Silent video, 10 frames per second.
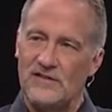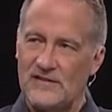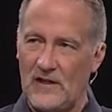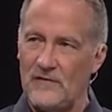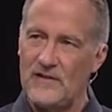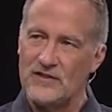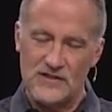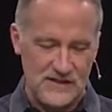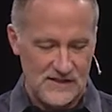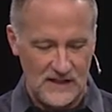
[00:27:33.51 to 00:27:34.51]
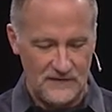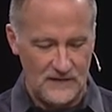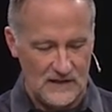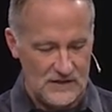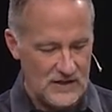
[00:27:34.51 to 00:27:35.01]
selfish and
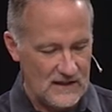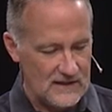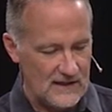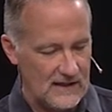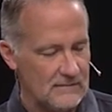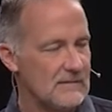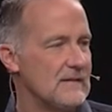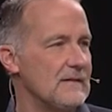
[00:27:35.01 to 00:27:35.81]
sinful agenda